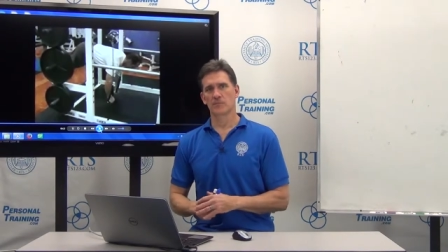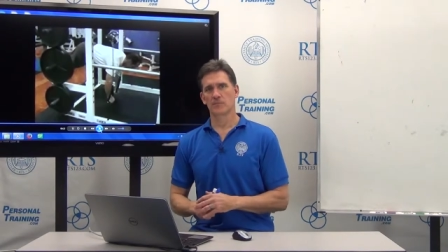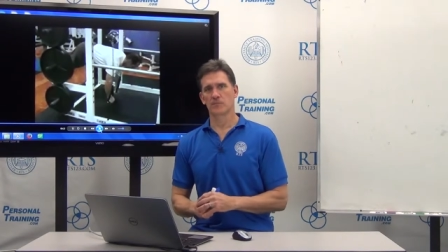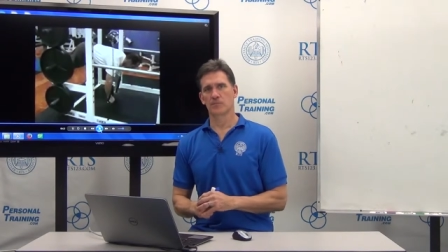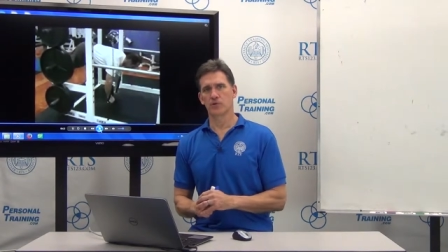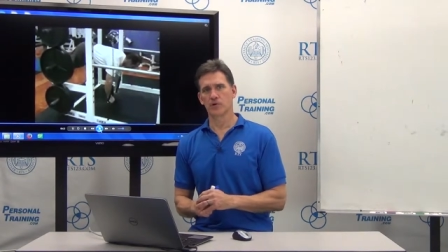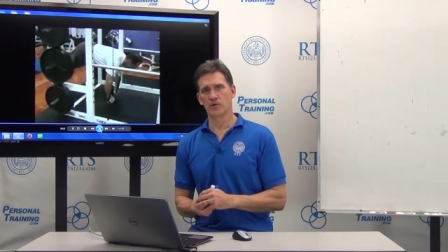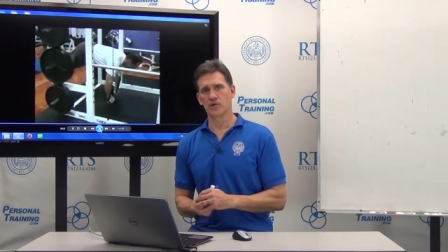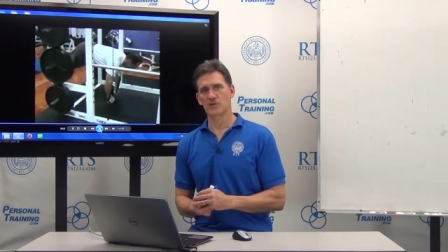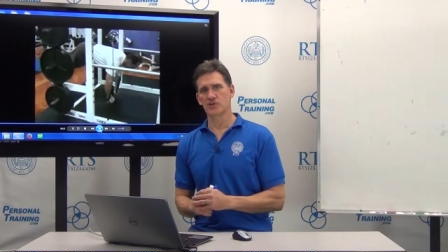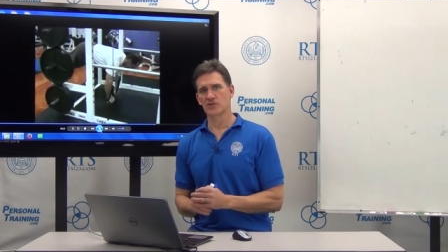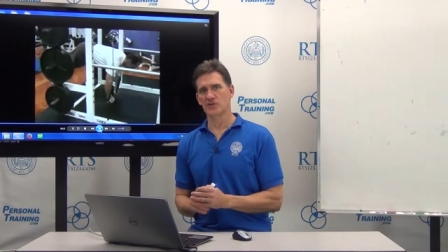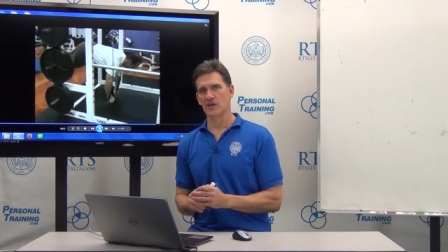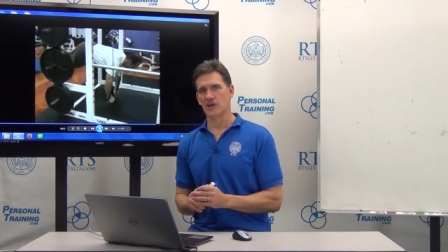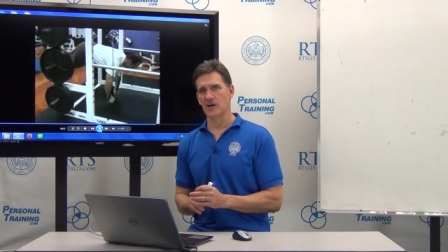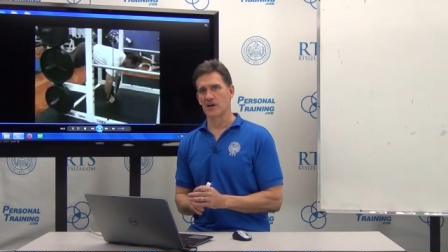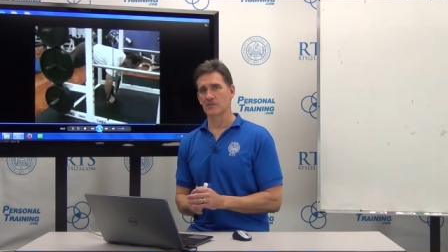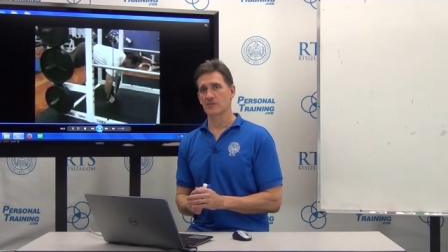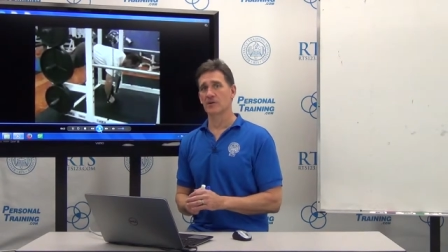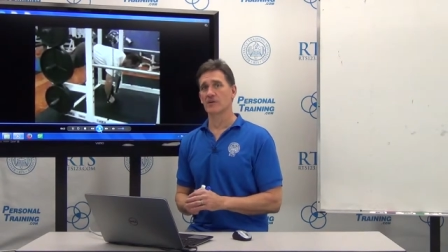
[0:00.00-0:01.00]
push
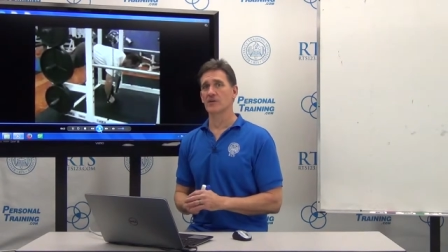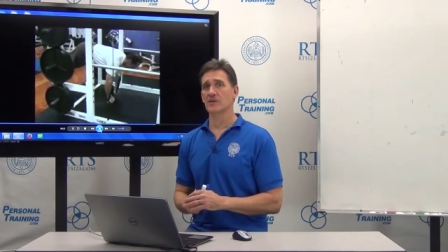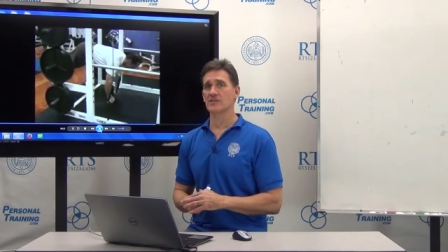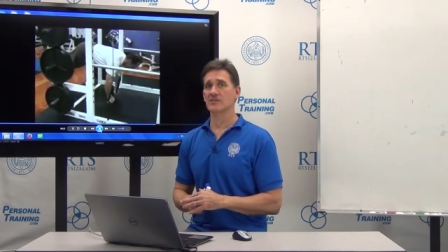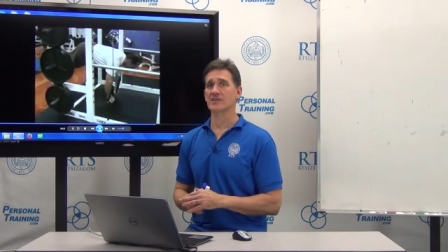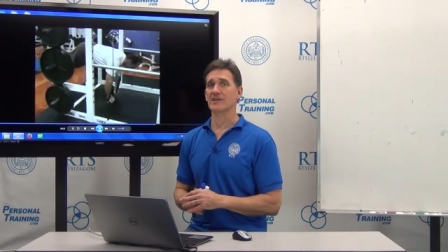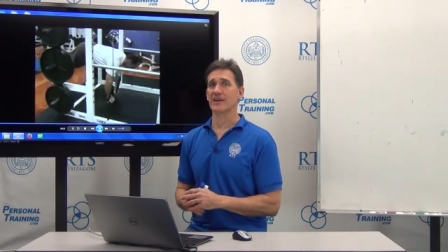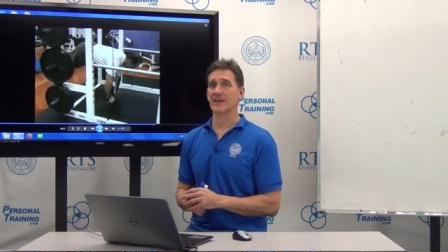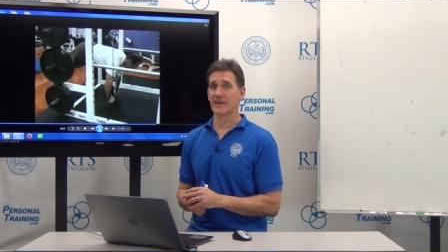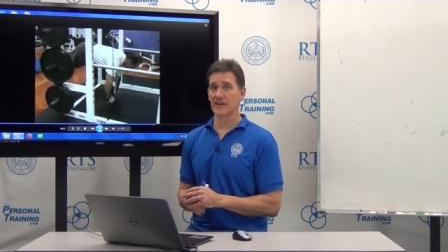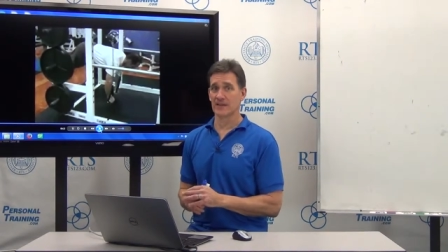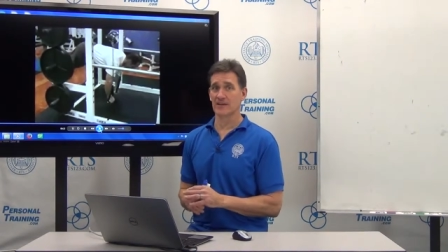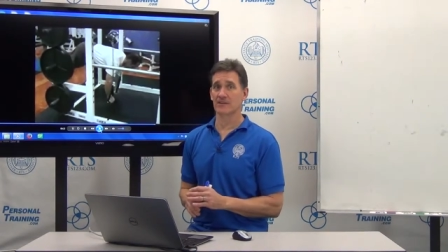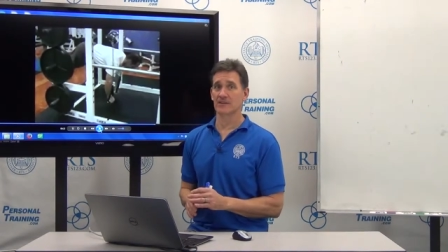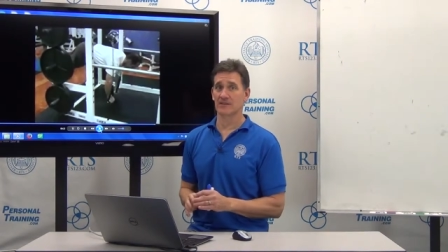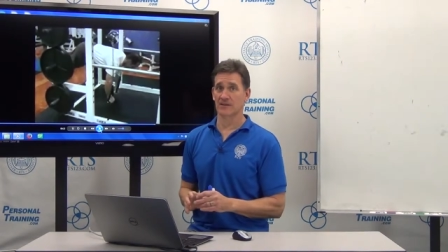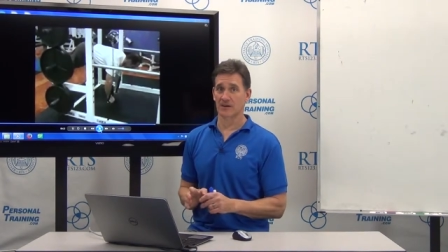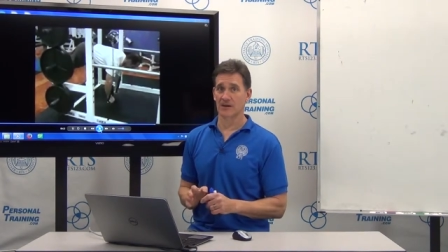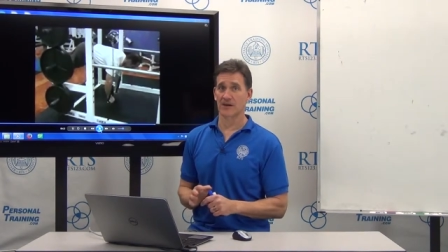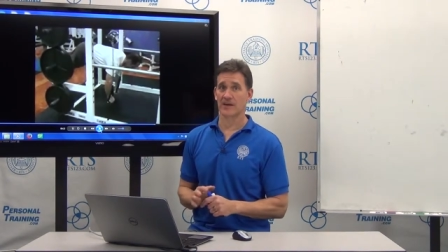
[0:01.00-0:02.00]
up. No, it's an
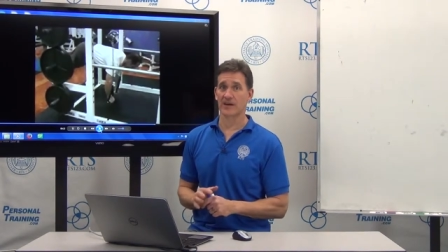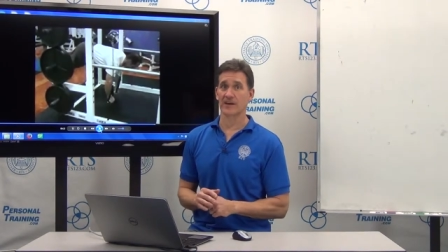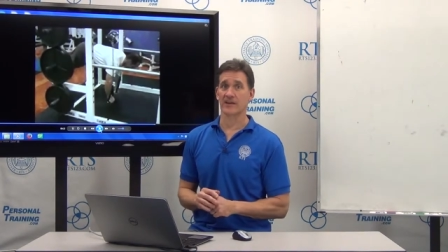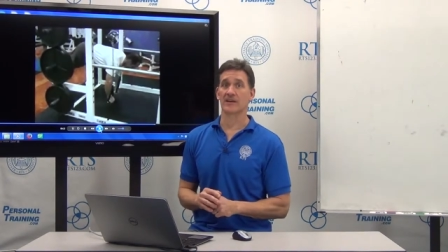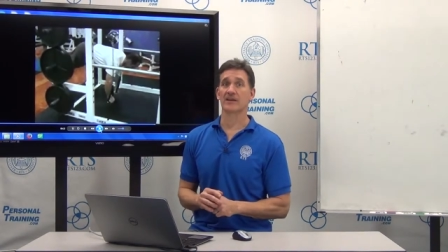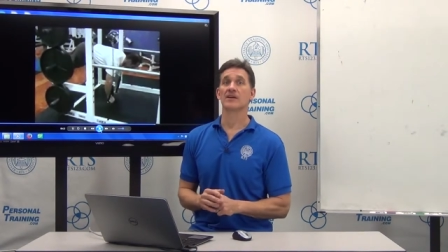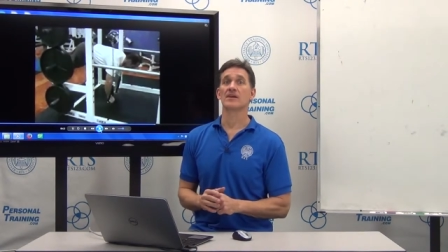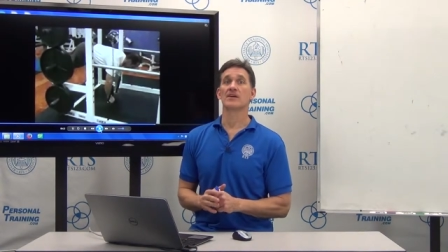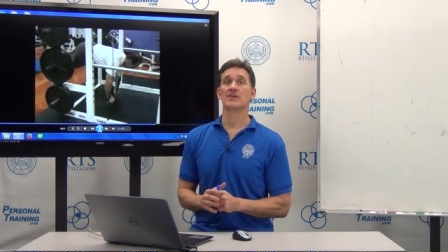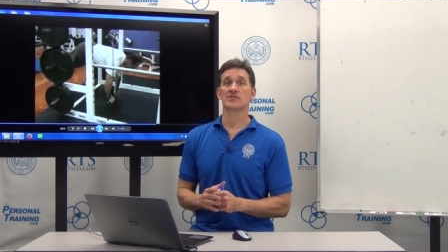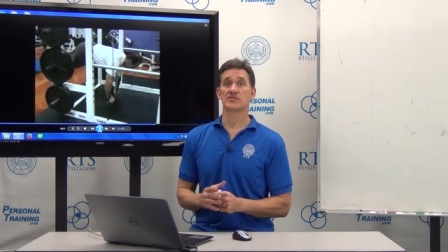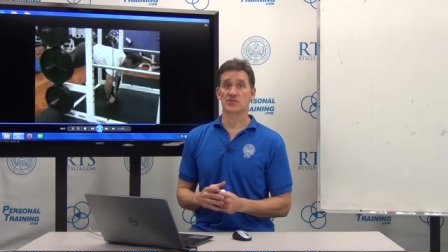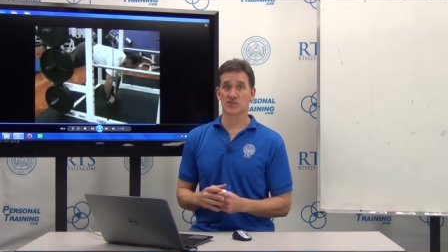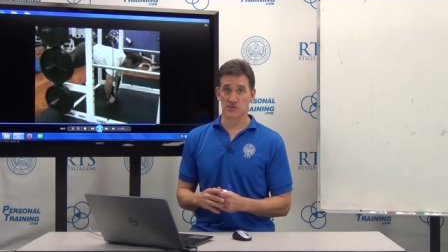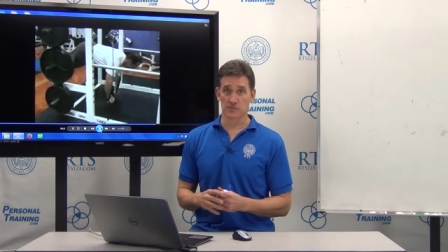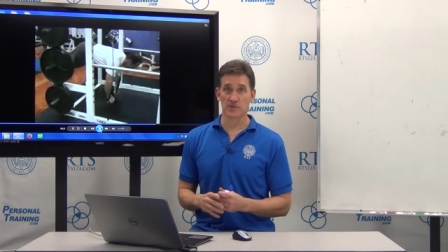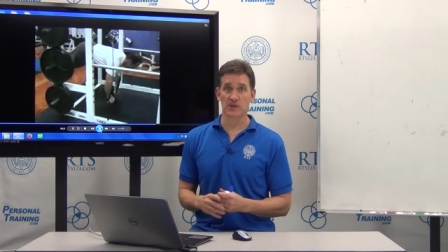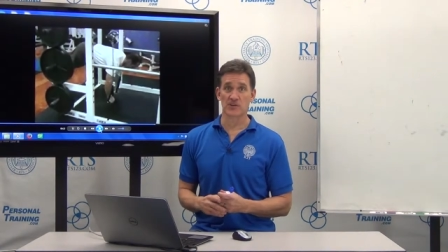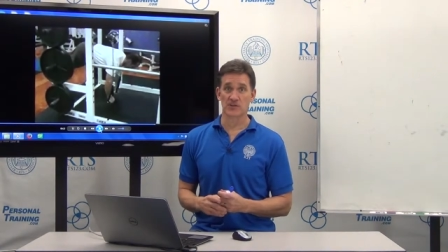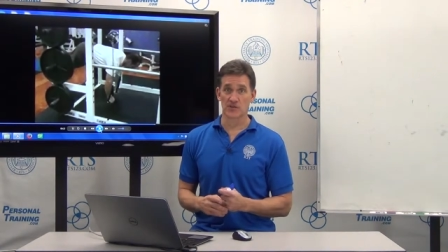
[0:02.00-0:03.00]
inclined
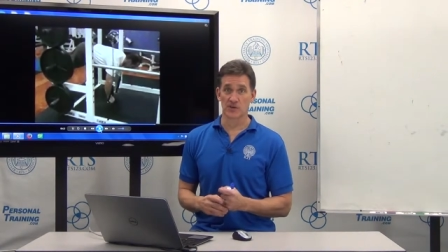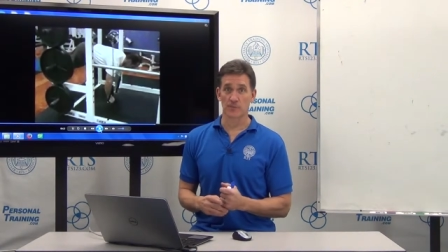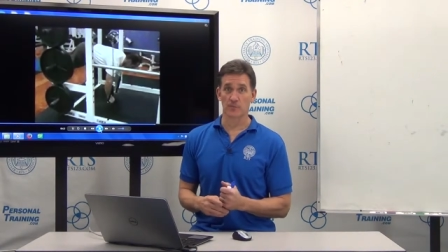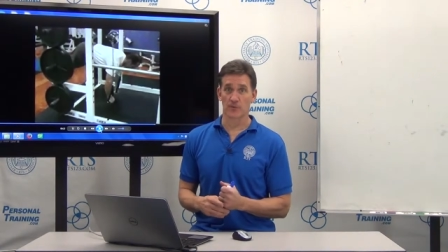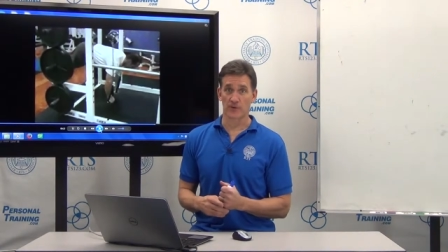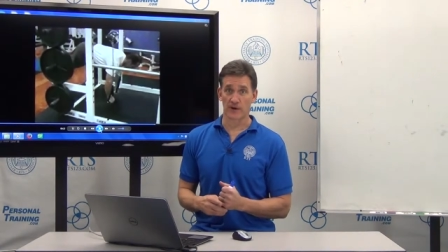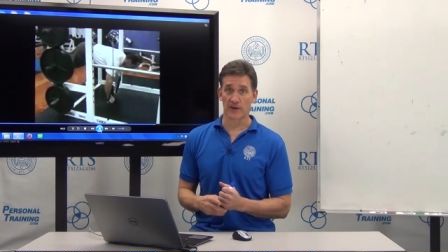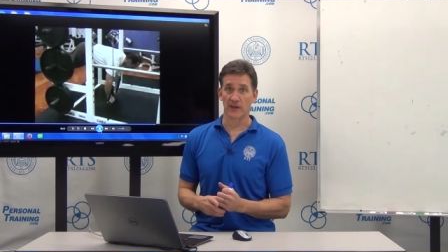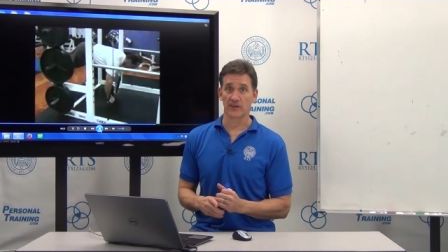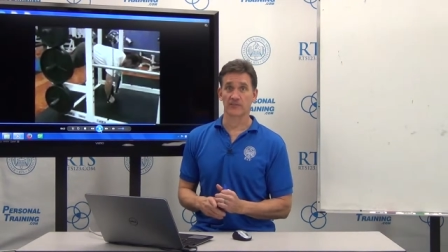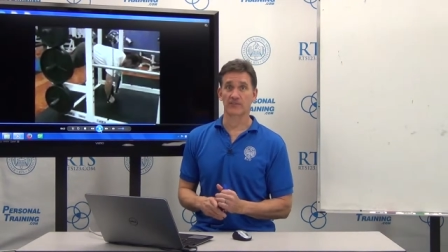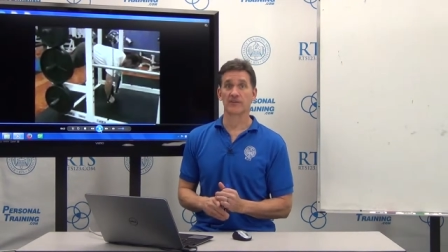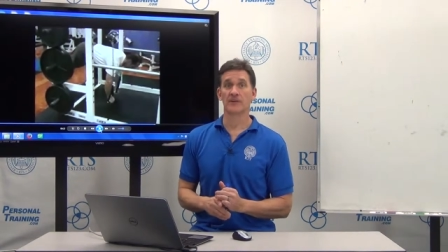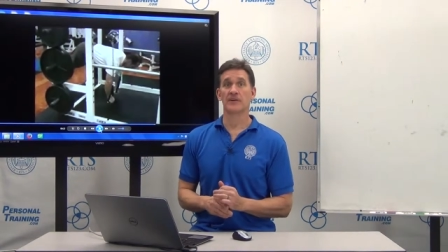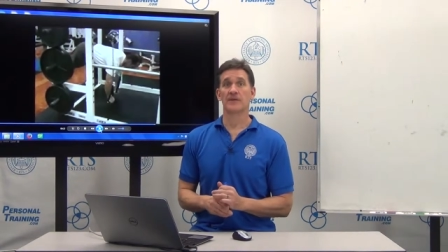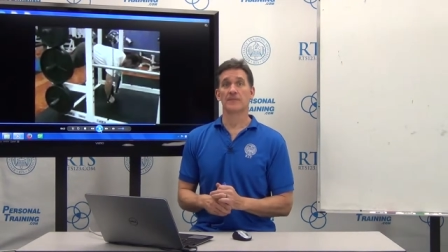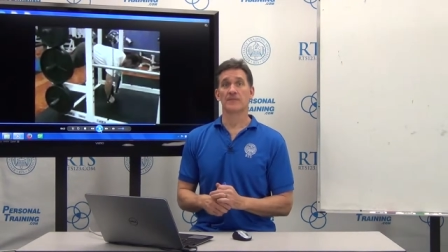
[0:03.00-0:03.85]
suspension press,